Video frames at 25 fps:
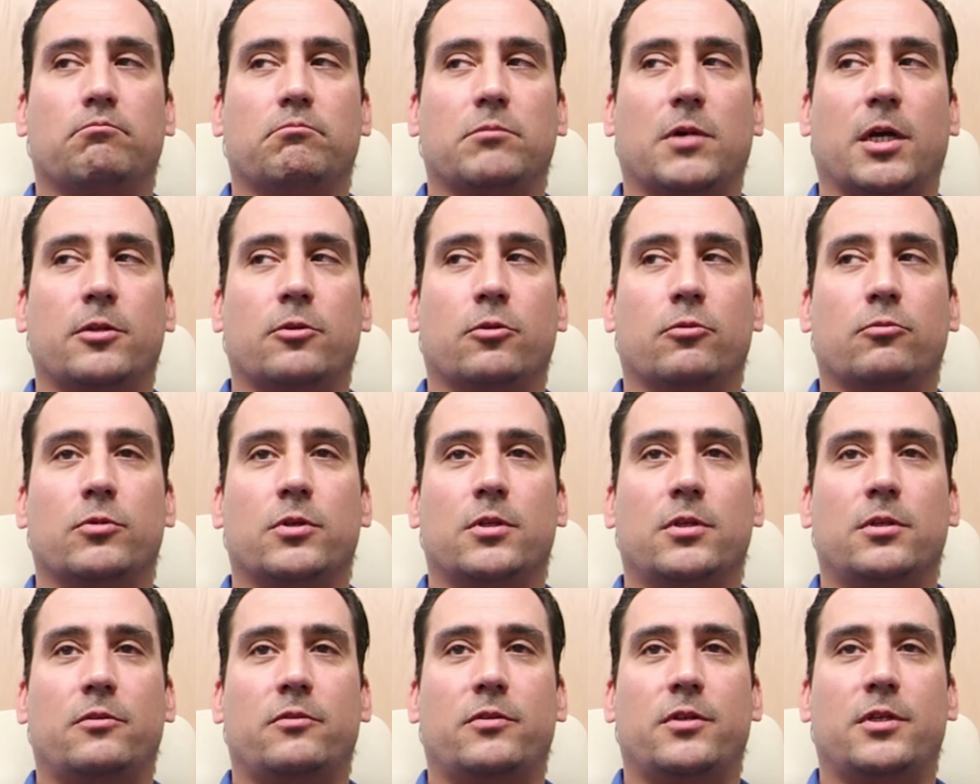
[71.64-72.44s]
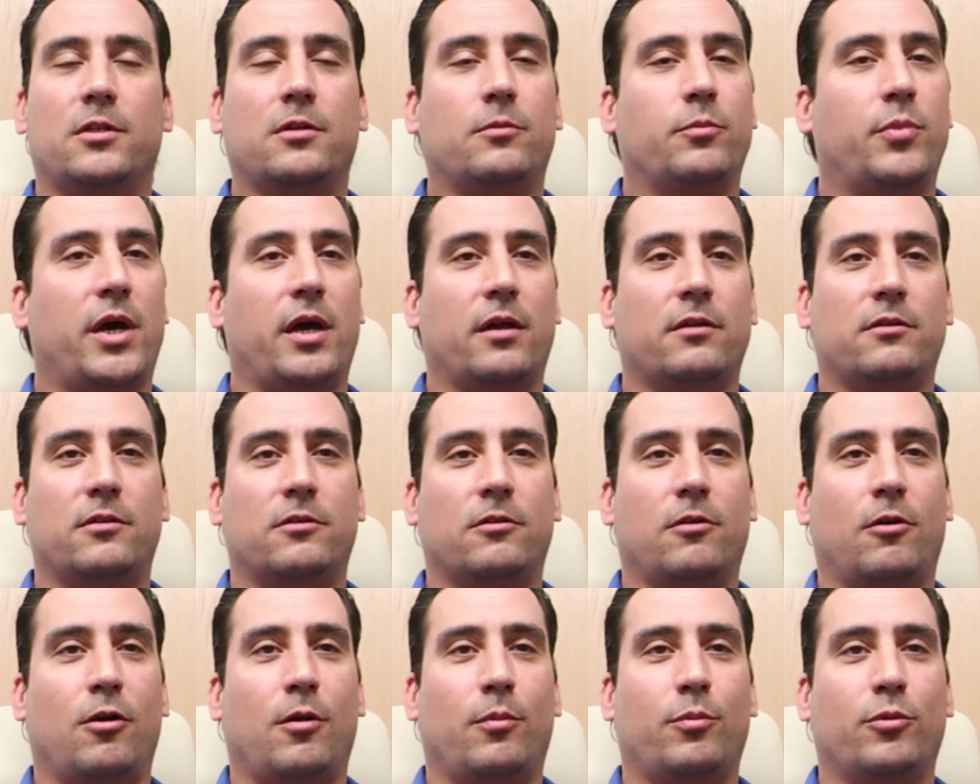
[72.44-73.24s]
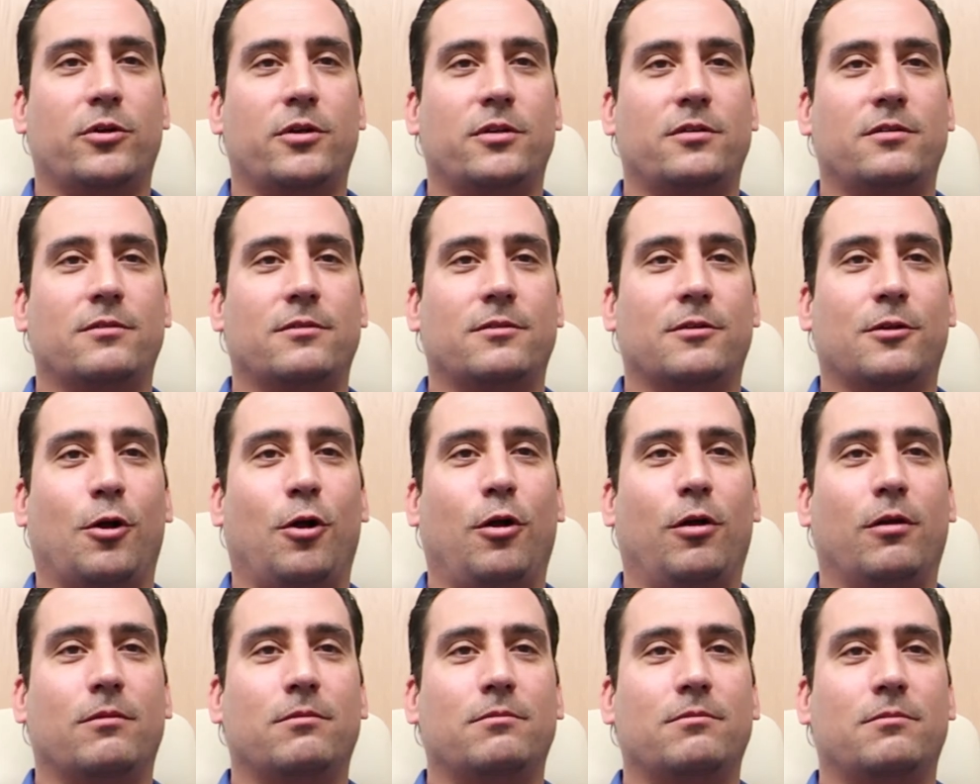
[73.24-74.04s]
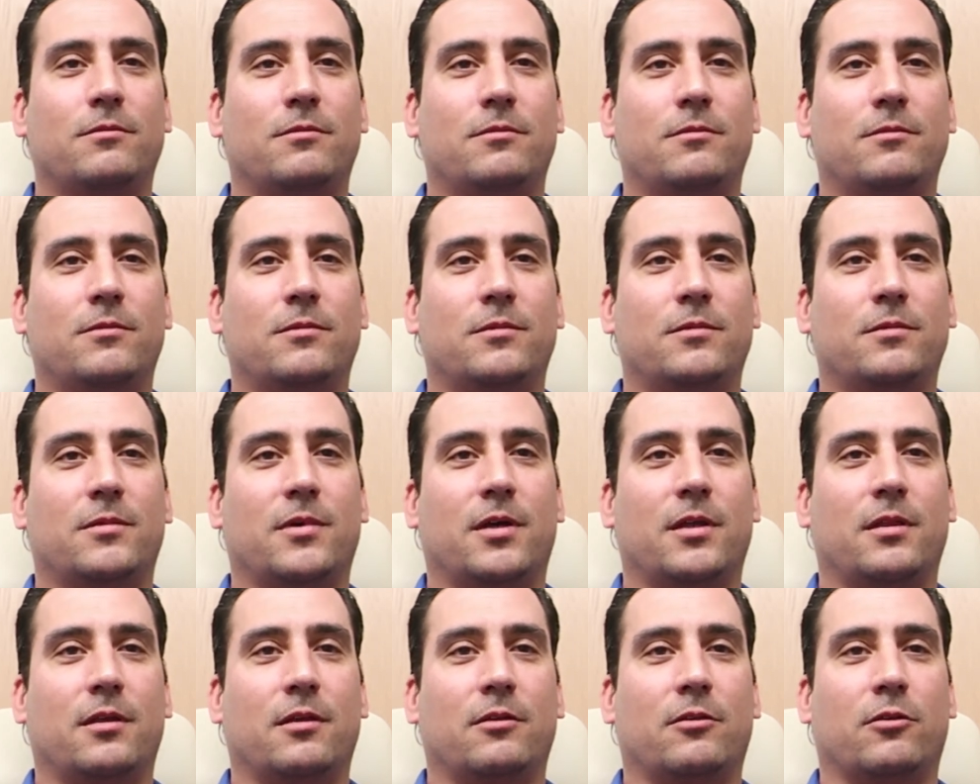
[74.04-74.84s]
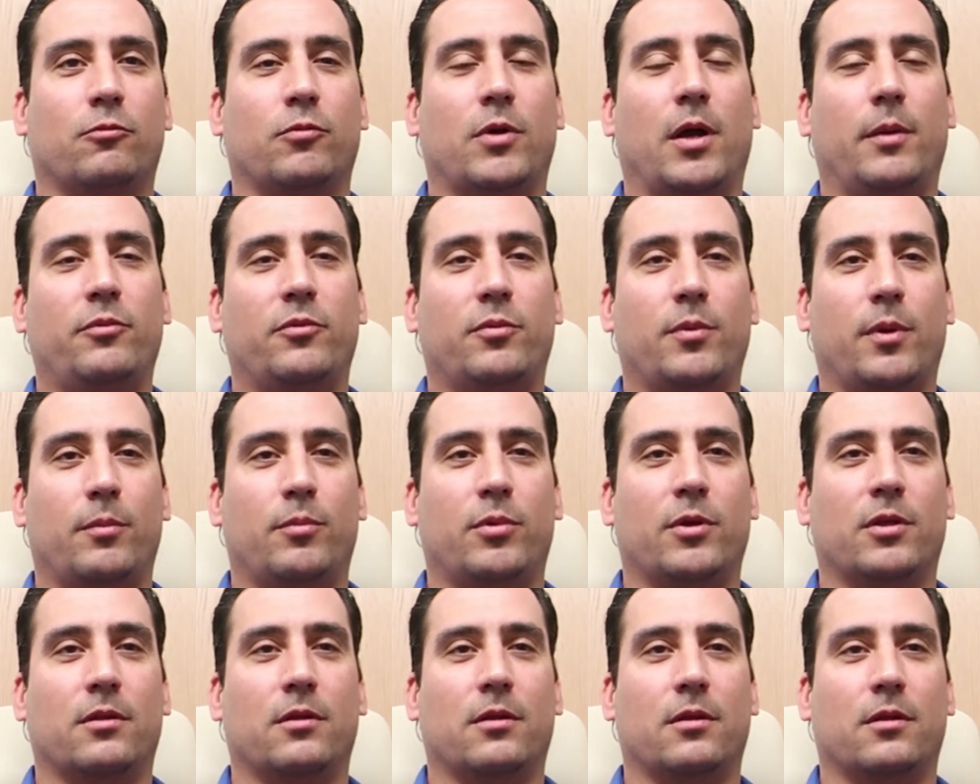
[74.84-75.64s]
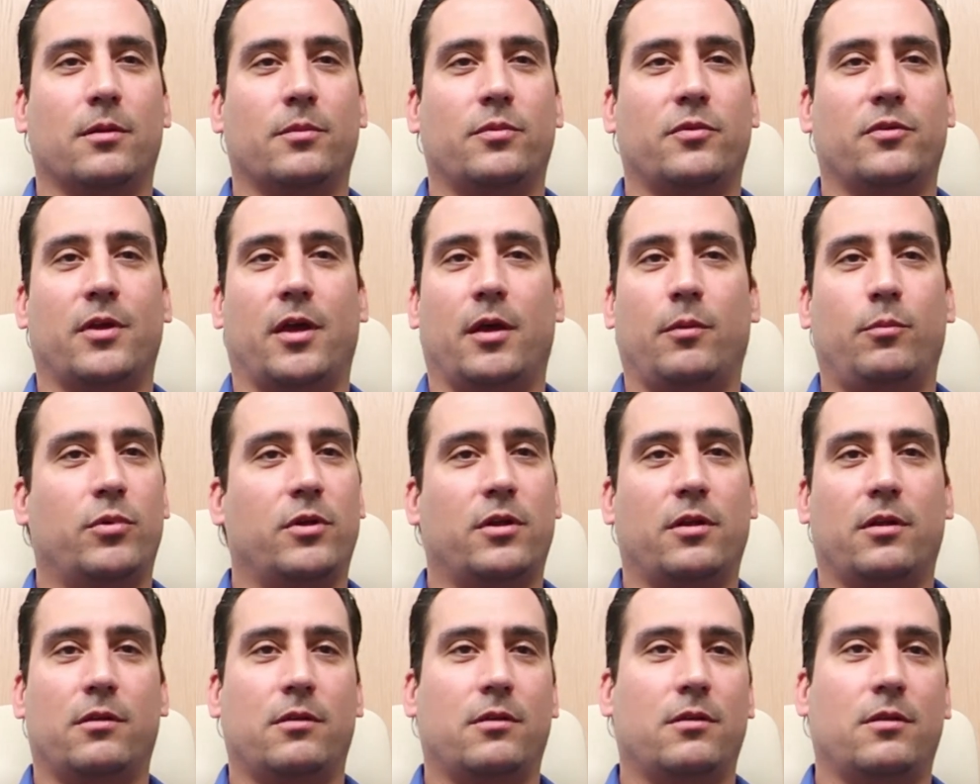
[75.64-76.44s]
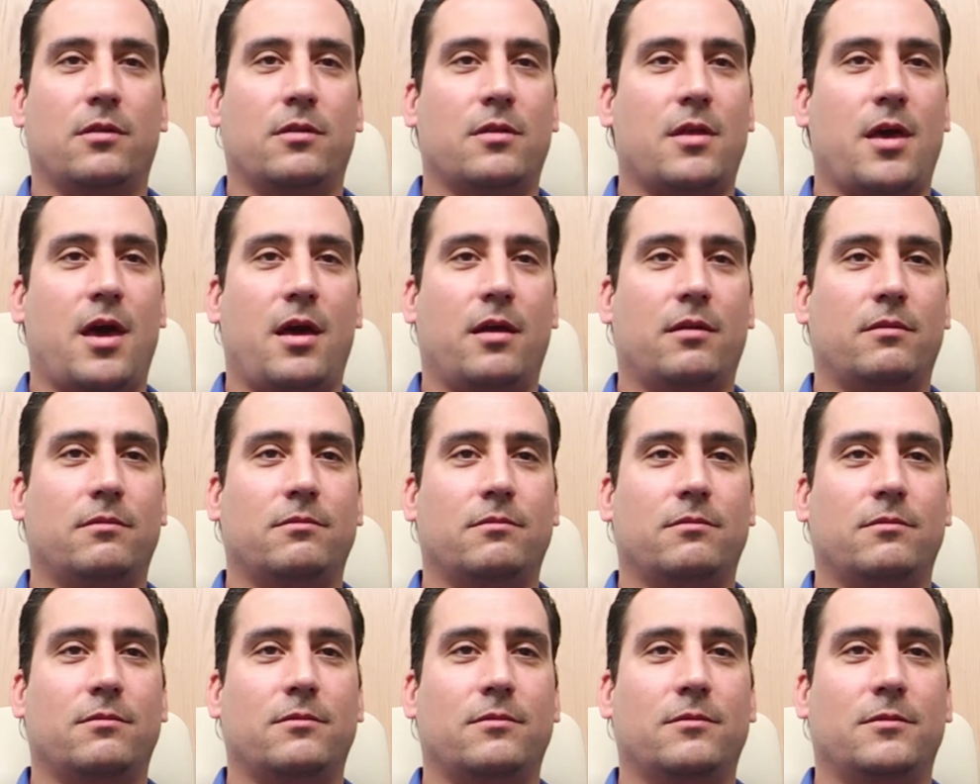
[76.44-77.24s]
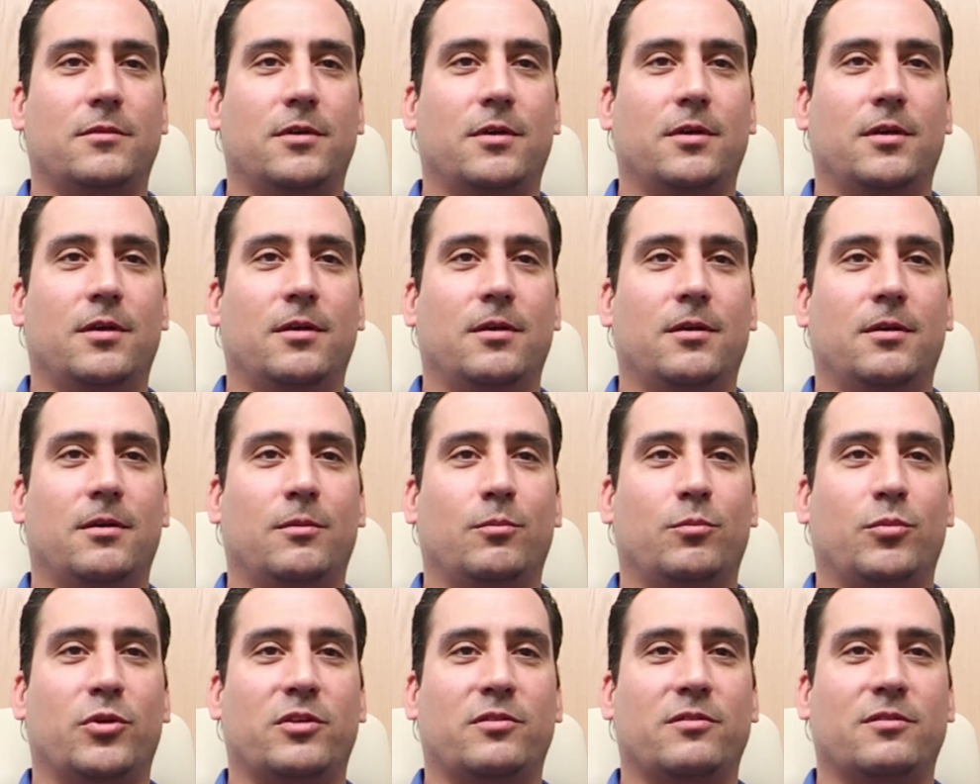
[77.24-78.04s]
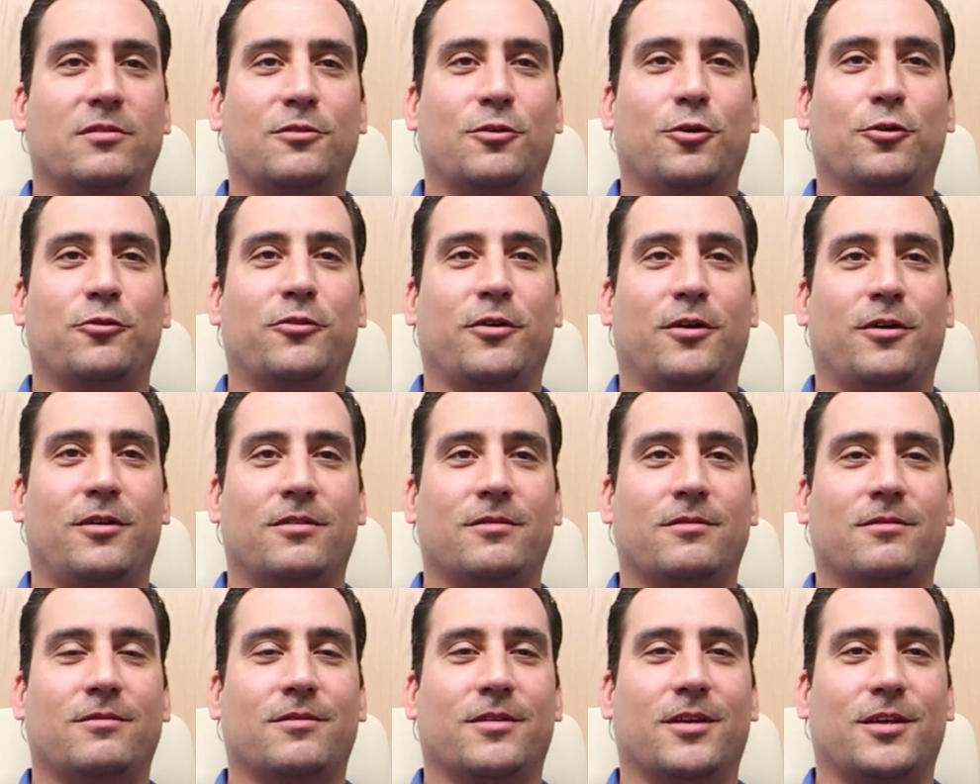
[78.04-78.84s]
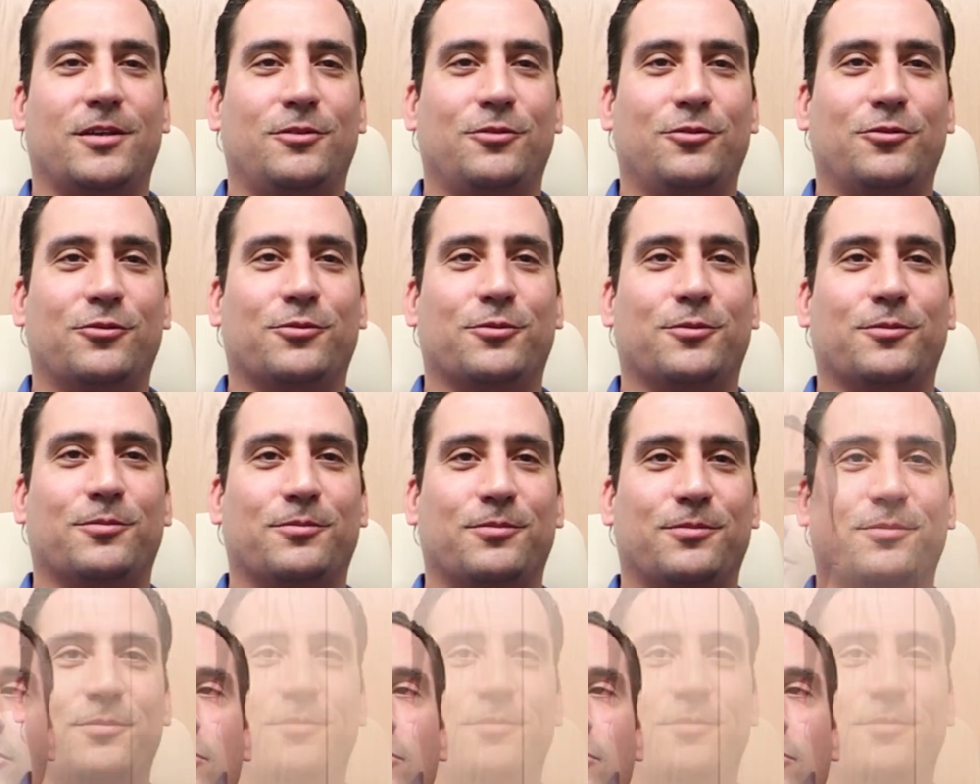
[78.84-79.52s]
I don't really see it impacting our operations at all. I think the reps might be a little upset, but other than that, business goes on like usual.